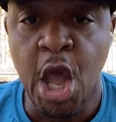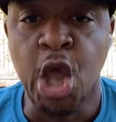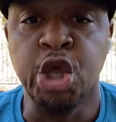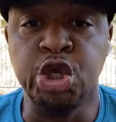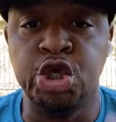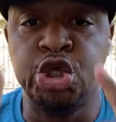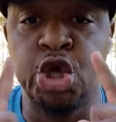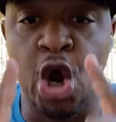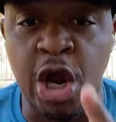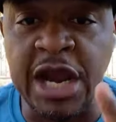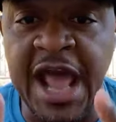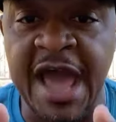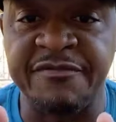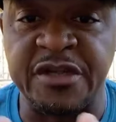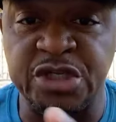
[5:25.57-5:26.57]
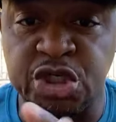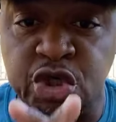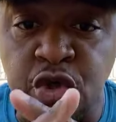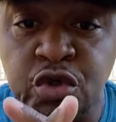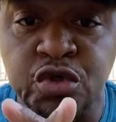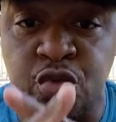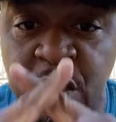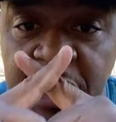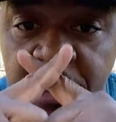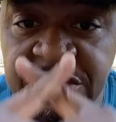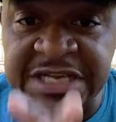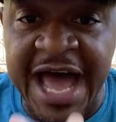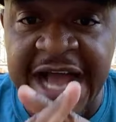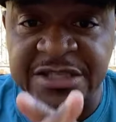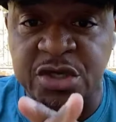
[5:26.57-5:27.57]
You're going to have to choose when those
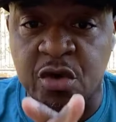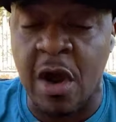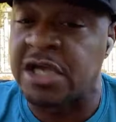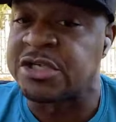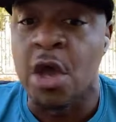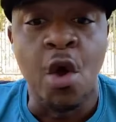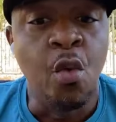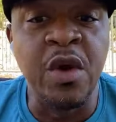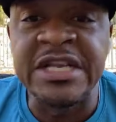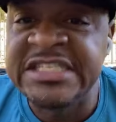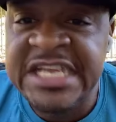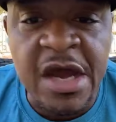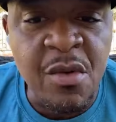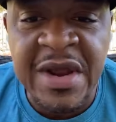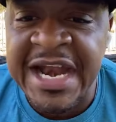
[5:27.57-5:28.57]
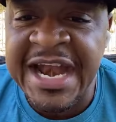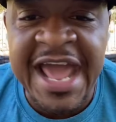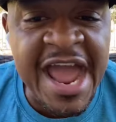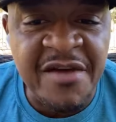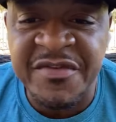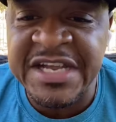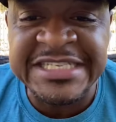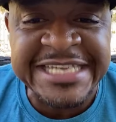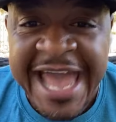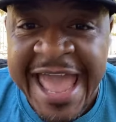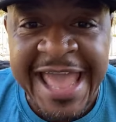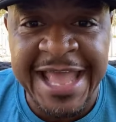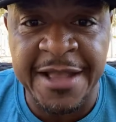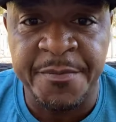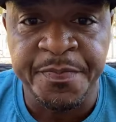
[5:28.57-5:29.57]
lines are crossed. We deal with it every
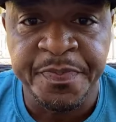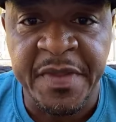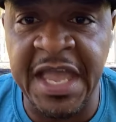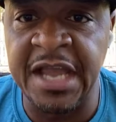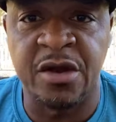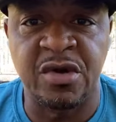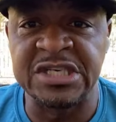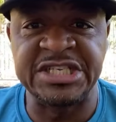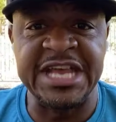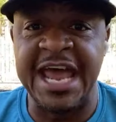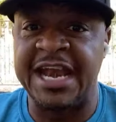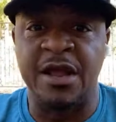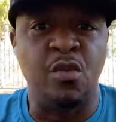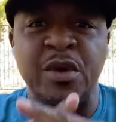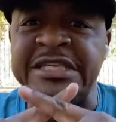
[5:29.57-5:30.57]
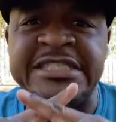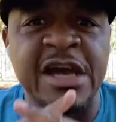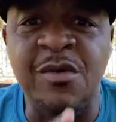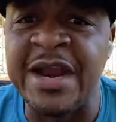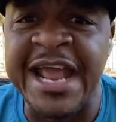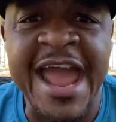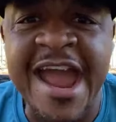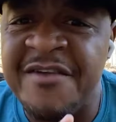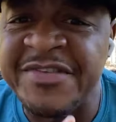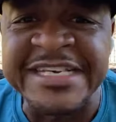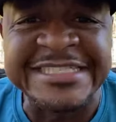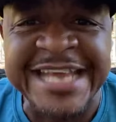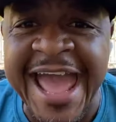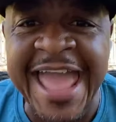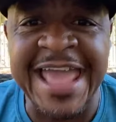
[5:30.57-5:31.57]
day in Christianity. We deal with it every
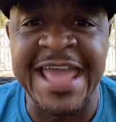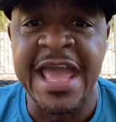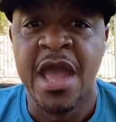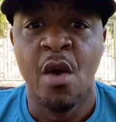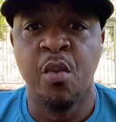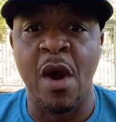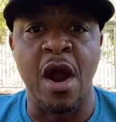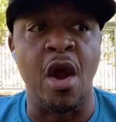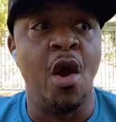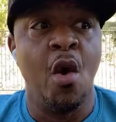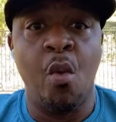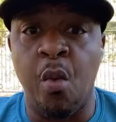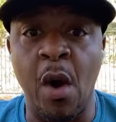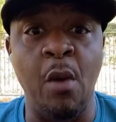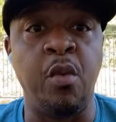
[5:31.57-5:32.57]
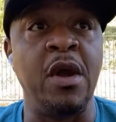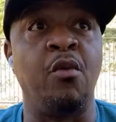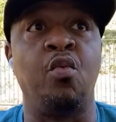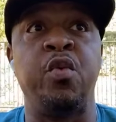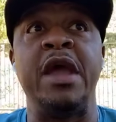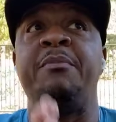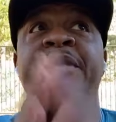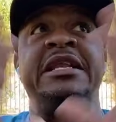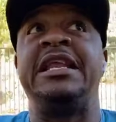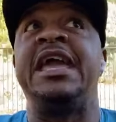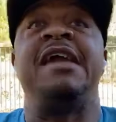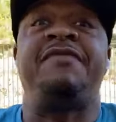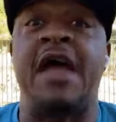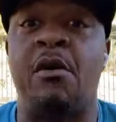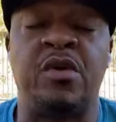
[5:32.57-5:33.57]
day where we
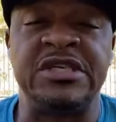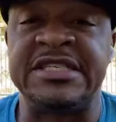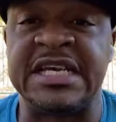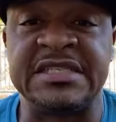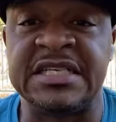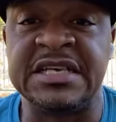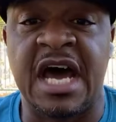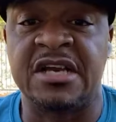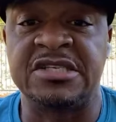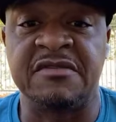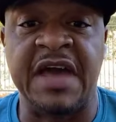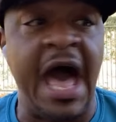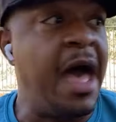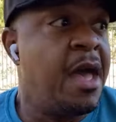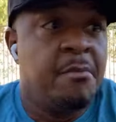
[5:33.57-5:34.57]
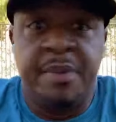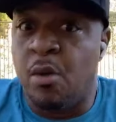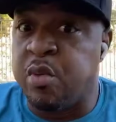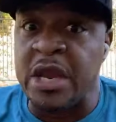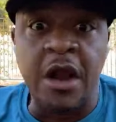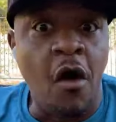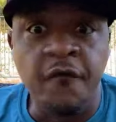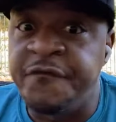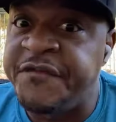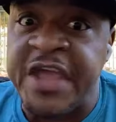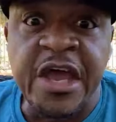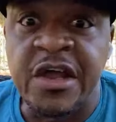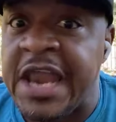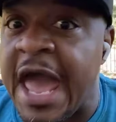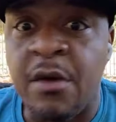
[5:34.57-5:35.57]
believe that we're sons and daughters of God, but we don't
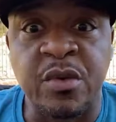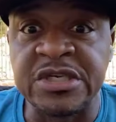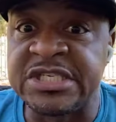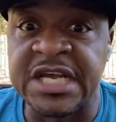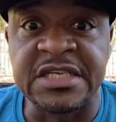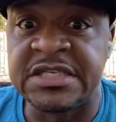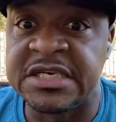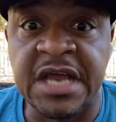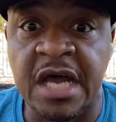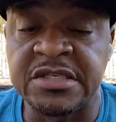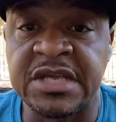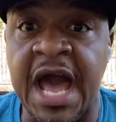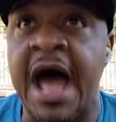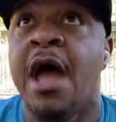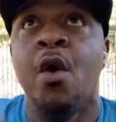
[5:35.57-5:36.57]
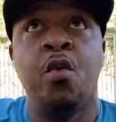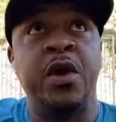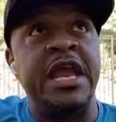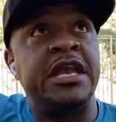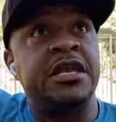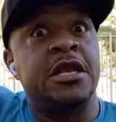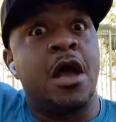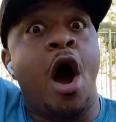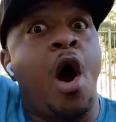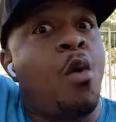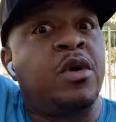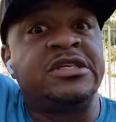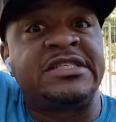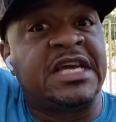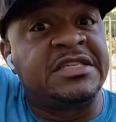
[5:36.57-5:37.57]
feel like we're sons and daughters of God. We know
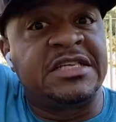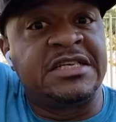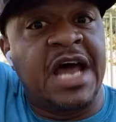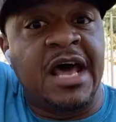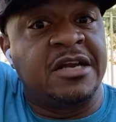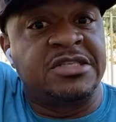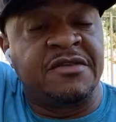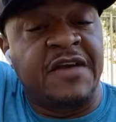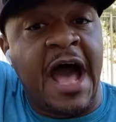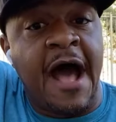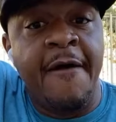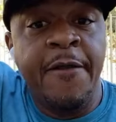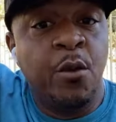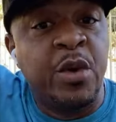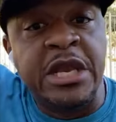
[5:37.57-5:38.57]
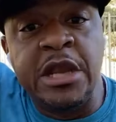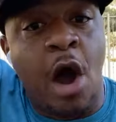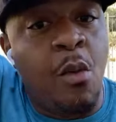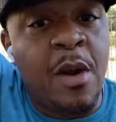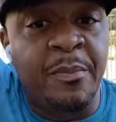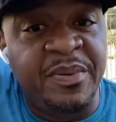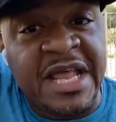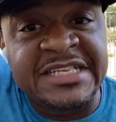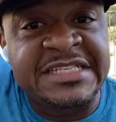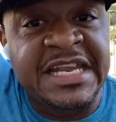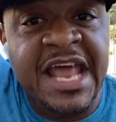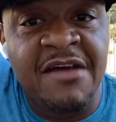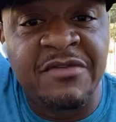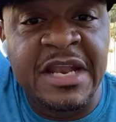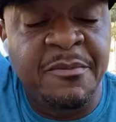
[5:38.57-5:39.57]
we're sons and daughters of God. We know we're blessed in
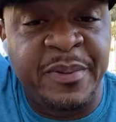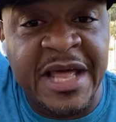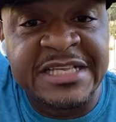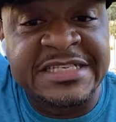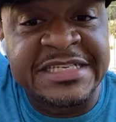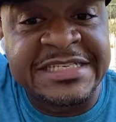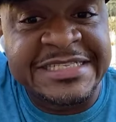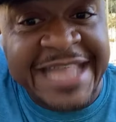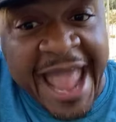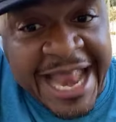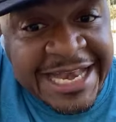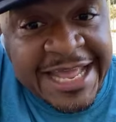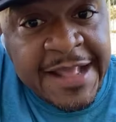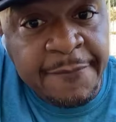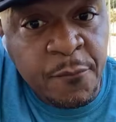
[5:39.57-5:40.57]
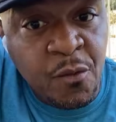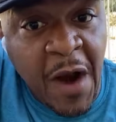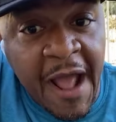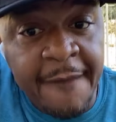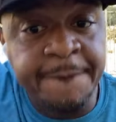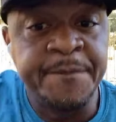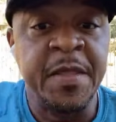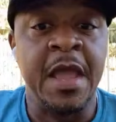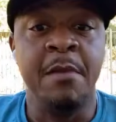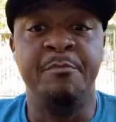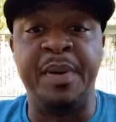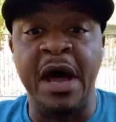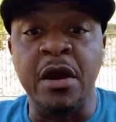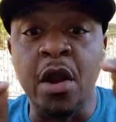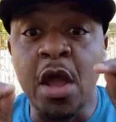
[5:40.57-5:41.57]
heavenly places standing, right?
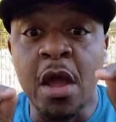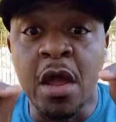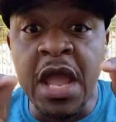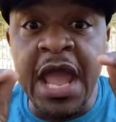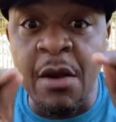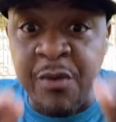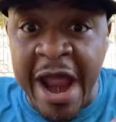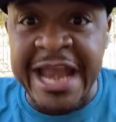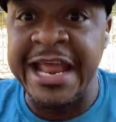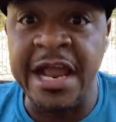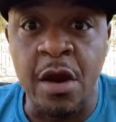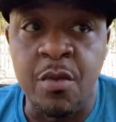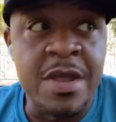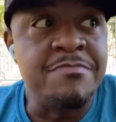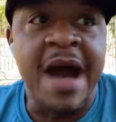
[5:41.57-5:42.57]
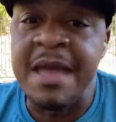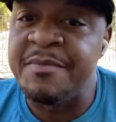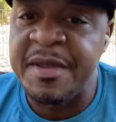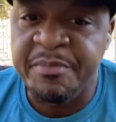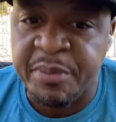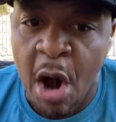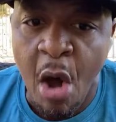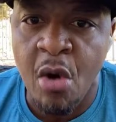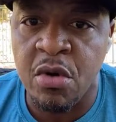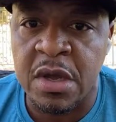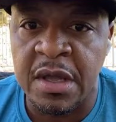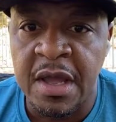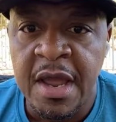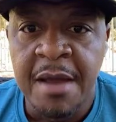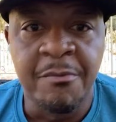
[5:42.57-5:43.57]
But right here we might be
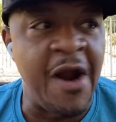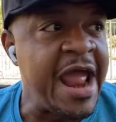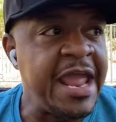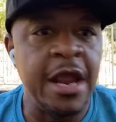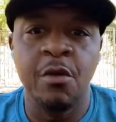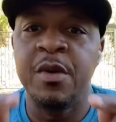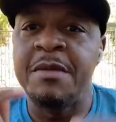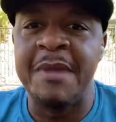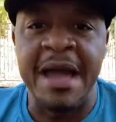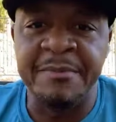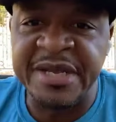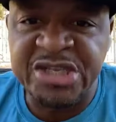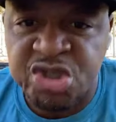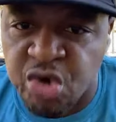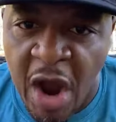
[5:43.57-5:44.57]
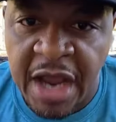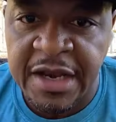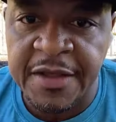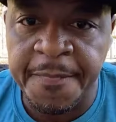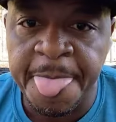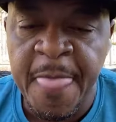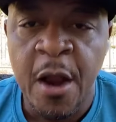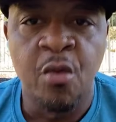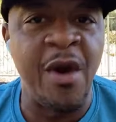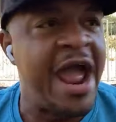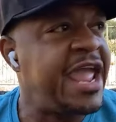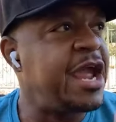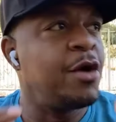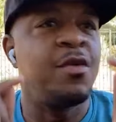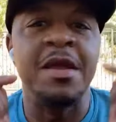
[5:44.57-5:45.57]
broke. Right here we might be struggling. Right
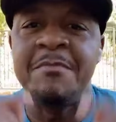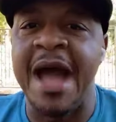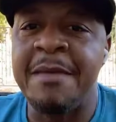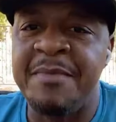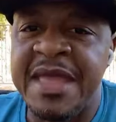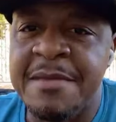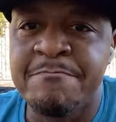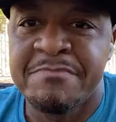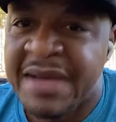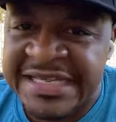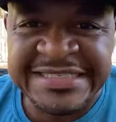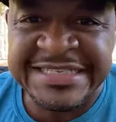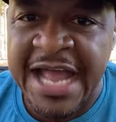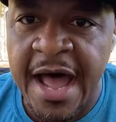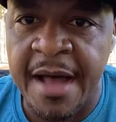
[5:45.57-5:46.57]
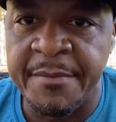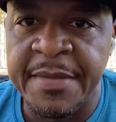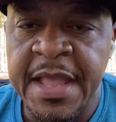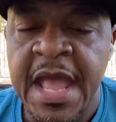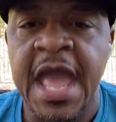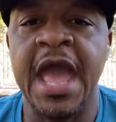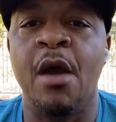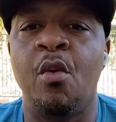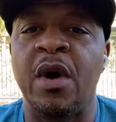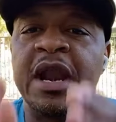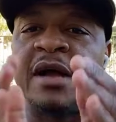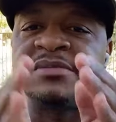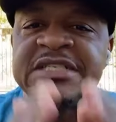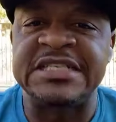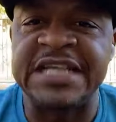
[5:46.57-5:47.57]
here we might be messed up. And what
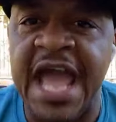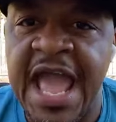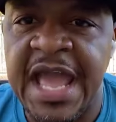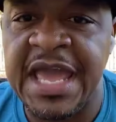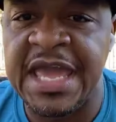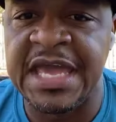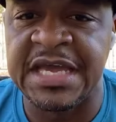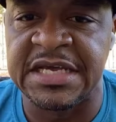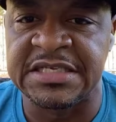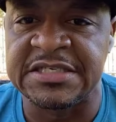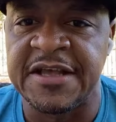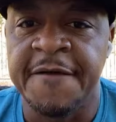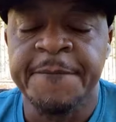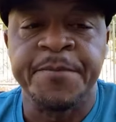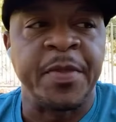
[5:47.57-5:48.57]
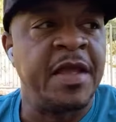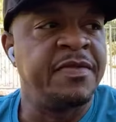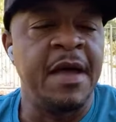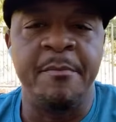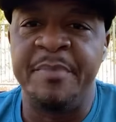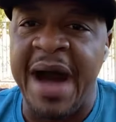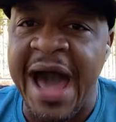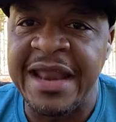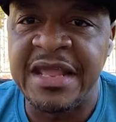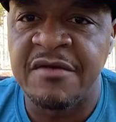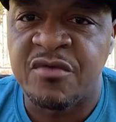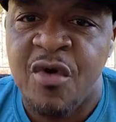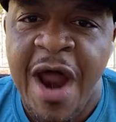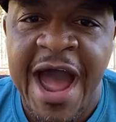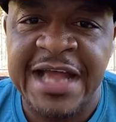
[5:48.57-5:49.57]
I'm saying is the body of
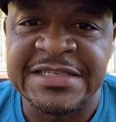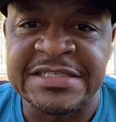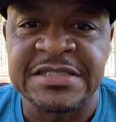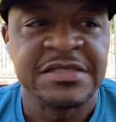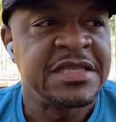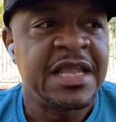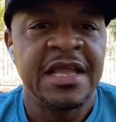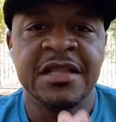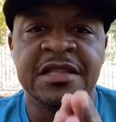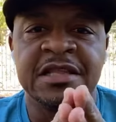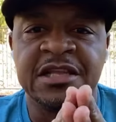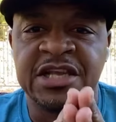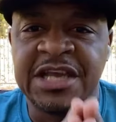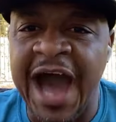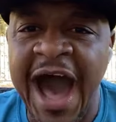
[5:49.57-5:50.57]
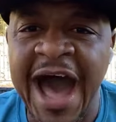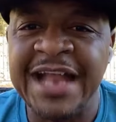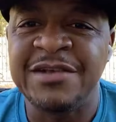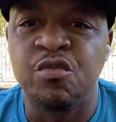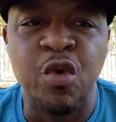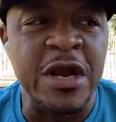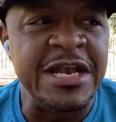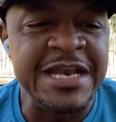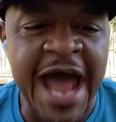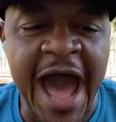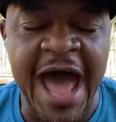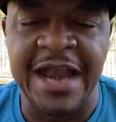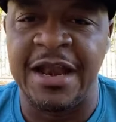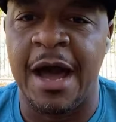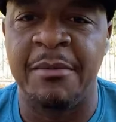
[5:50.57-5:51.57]
Christ, God would
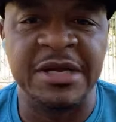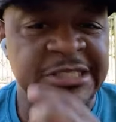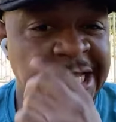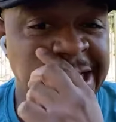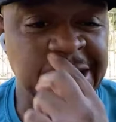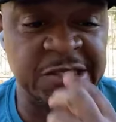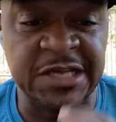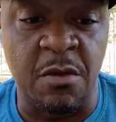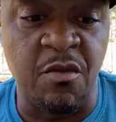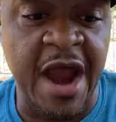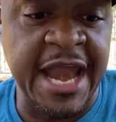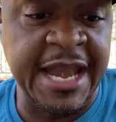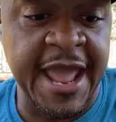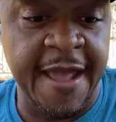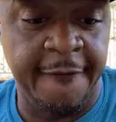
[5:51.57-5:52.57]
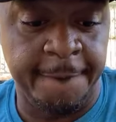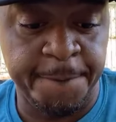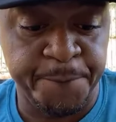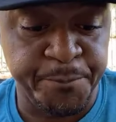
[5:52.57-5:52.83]
not. I'm going to tell you something right now.